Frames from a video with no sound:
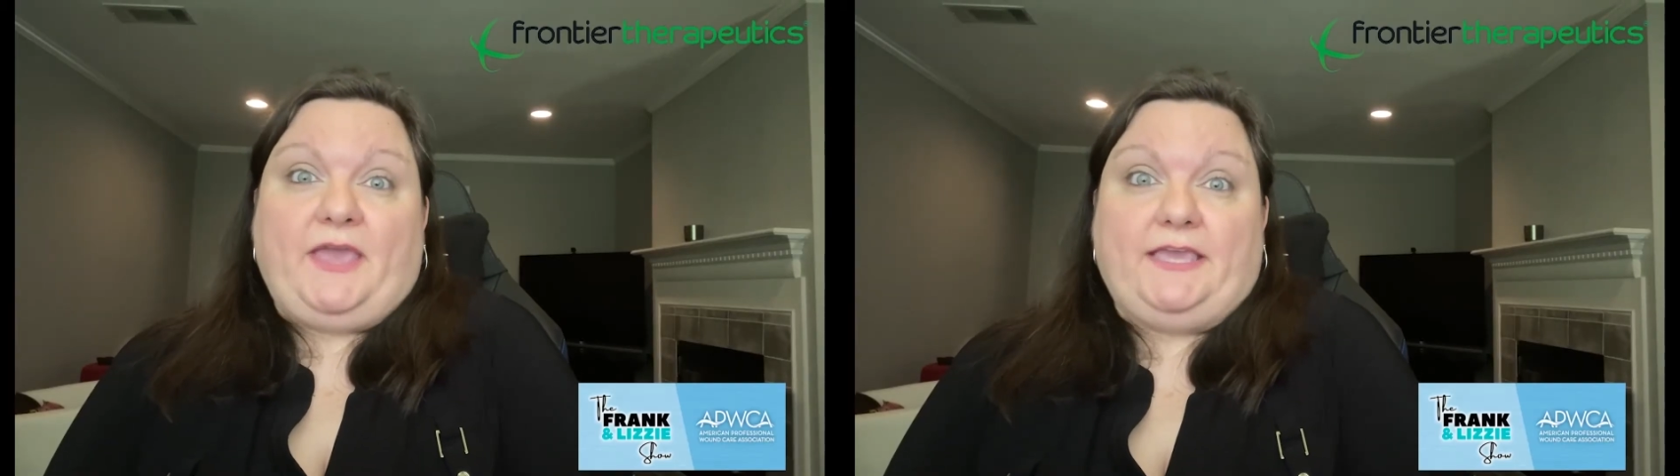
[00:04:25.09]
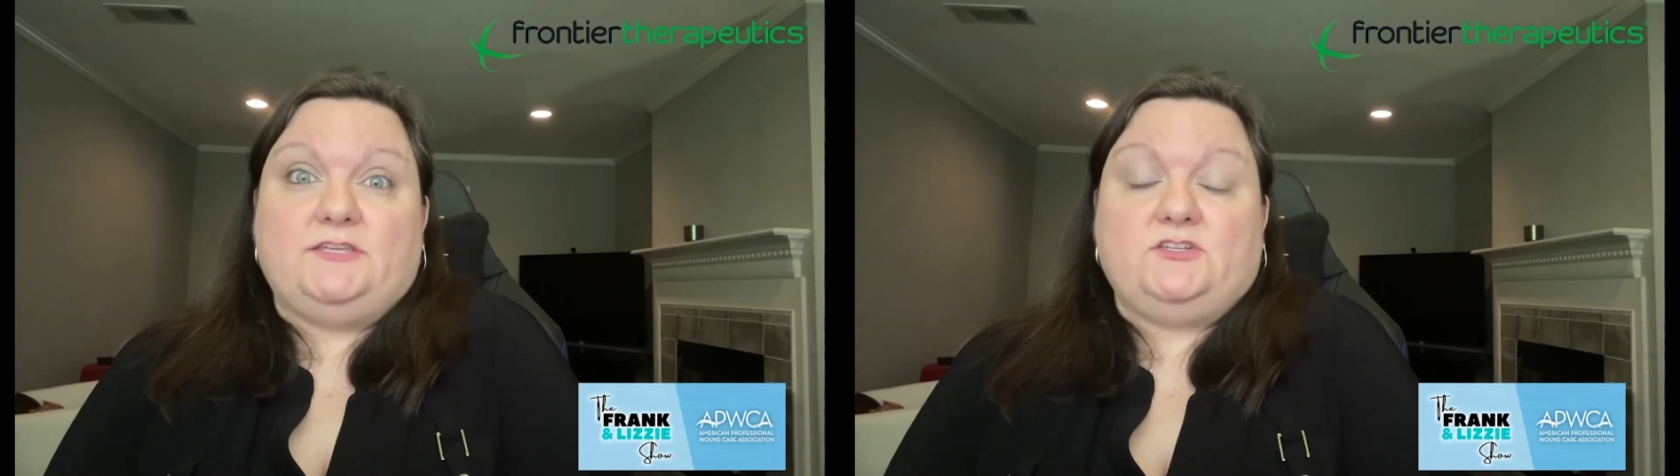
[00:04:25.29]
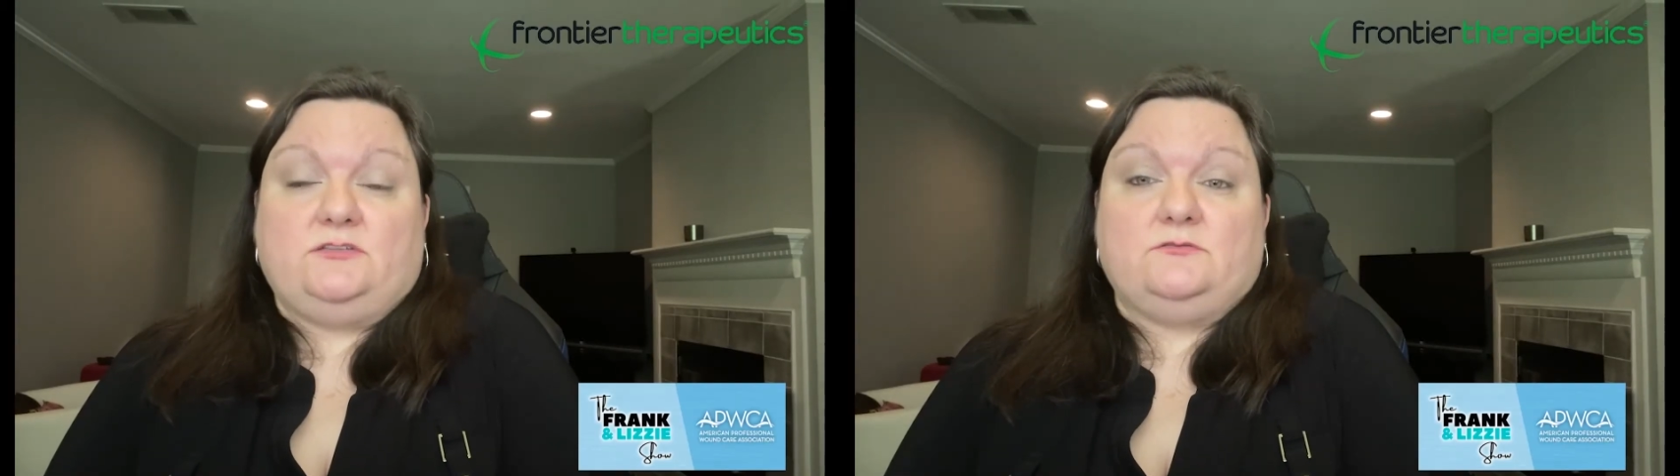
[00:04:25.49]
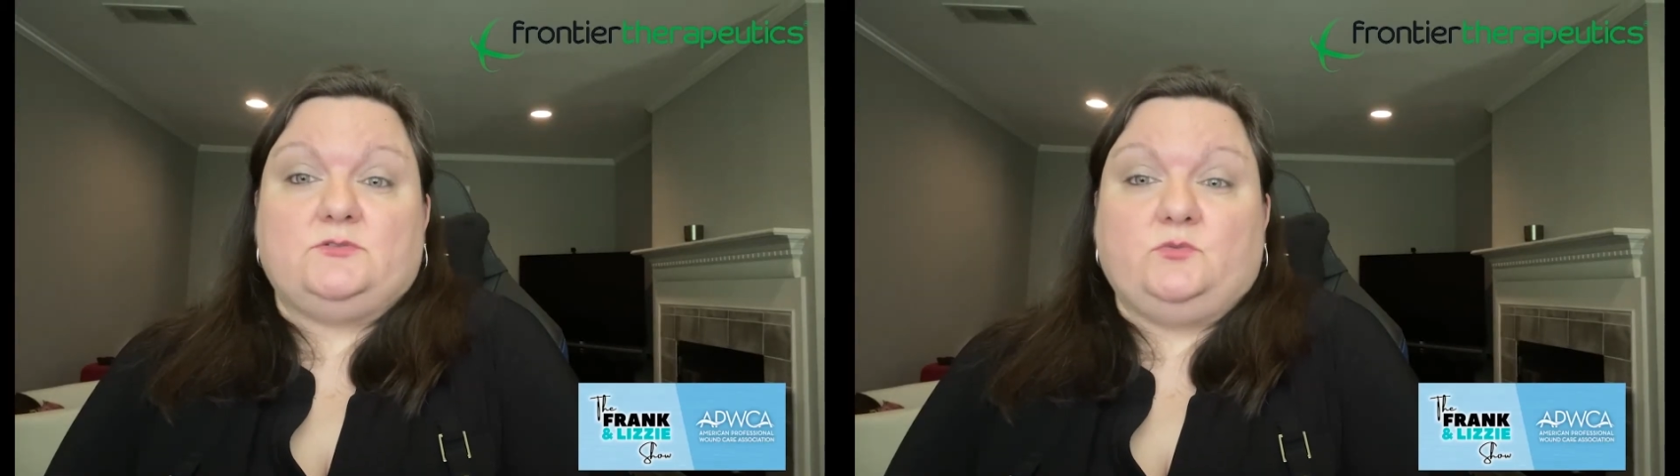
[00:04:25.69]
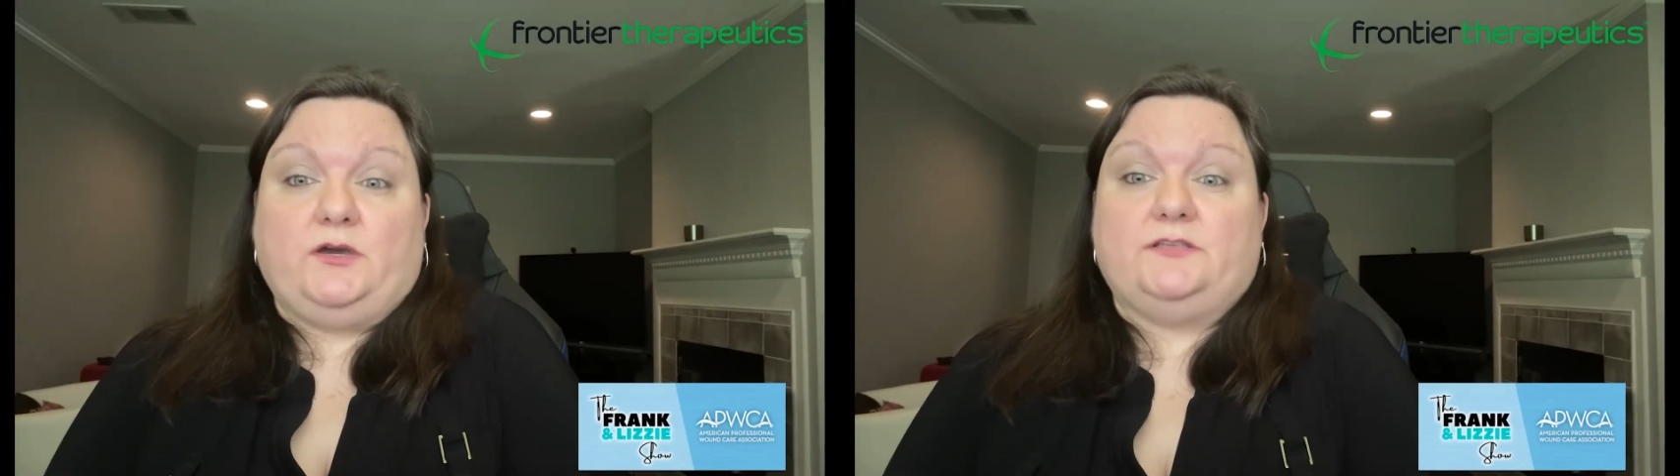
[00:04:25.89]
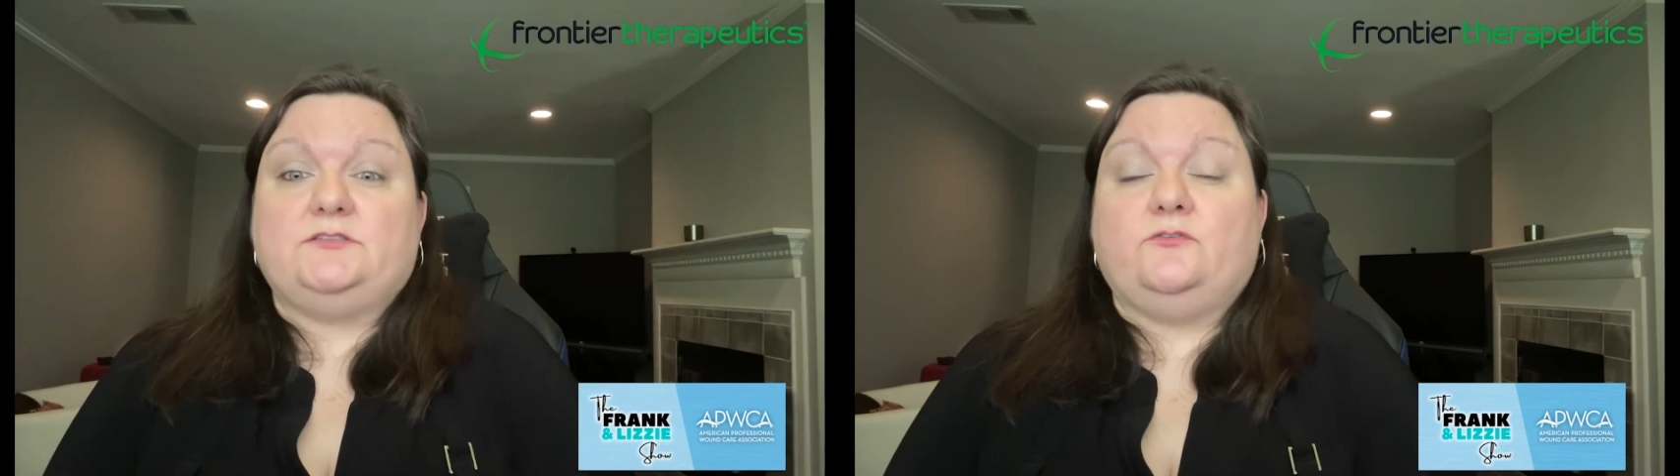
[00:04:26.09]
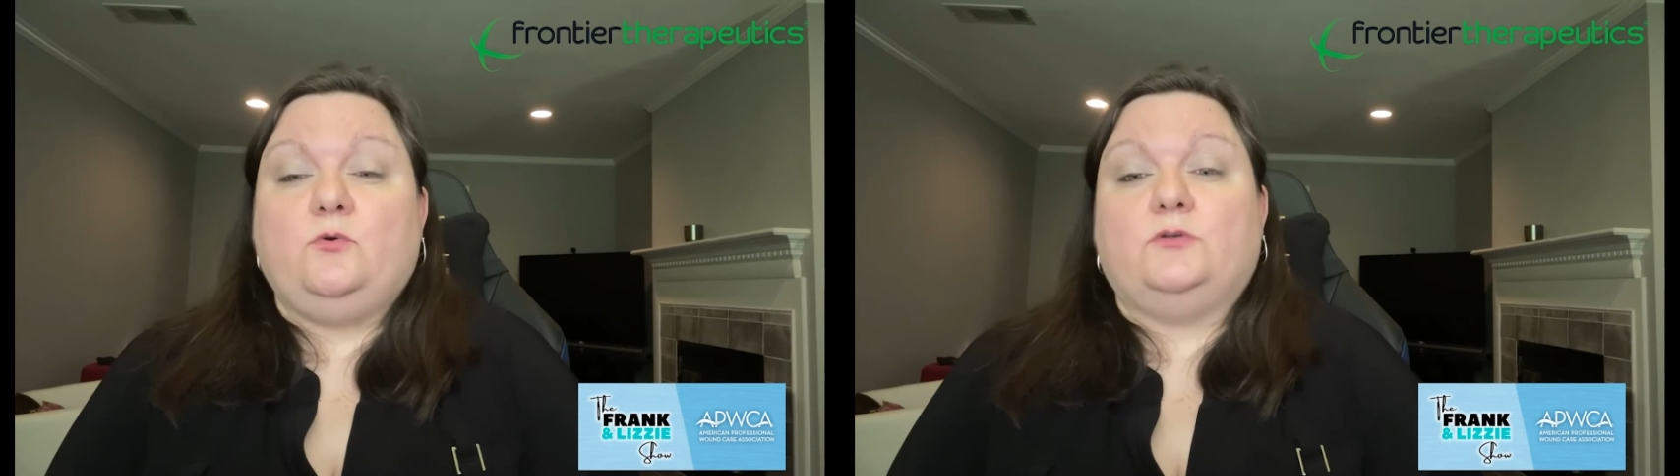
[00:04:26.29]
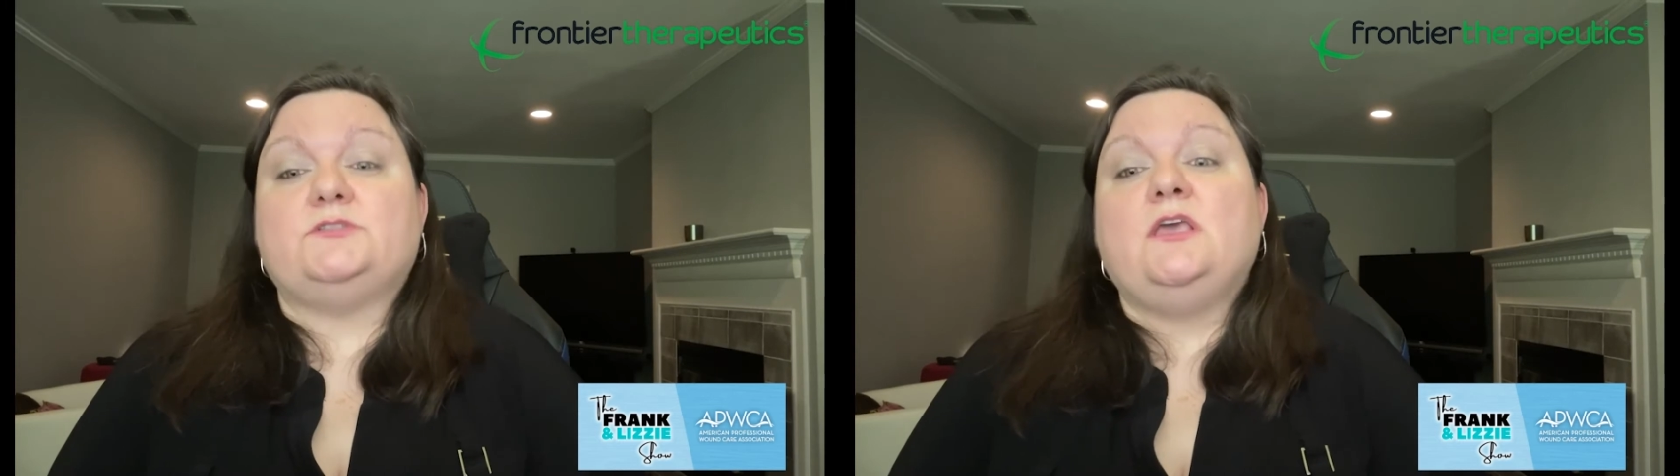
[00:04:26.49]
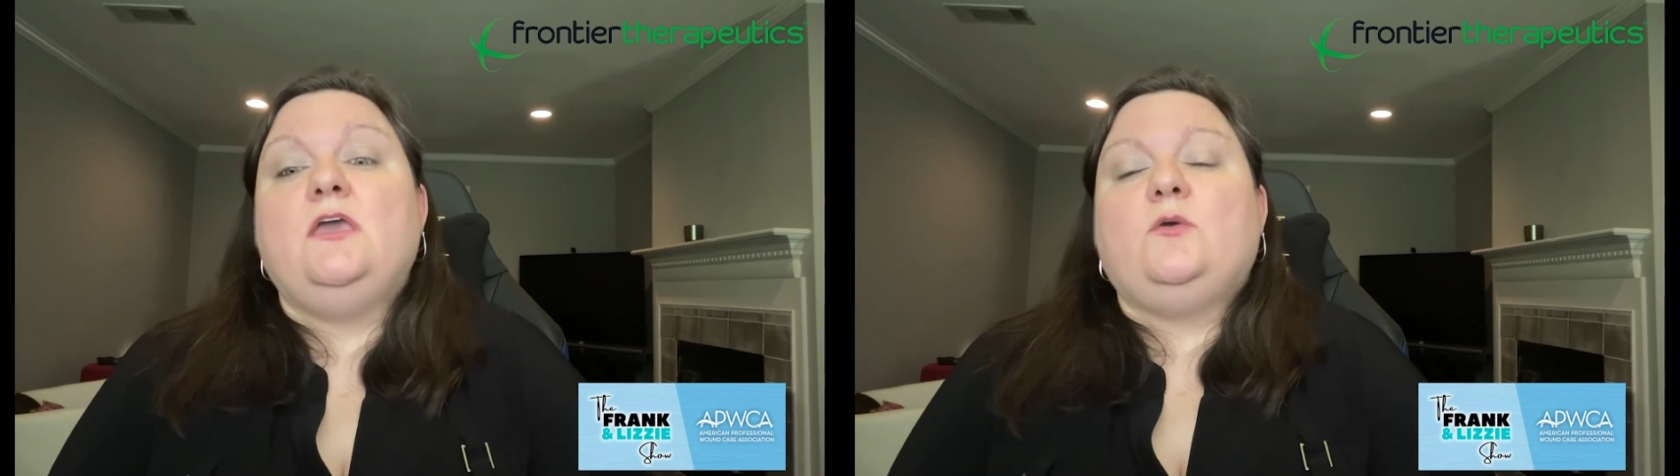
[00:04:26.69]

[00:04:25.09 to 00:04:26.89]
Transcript: patients was, of course,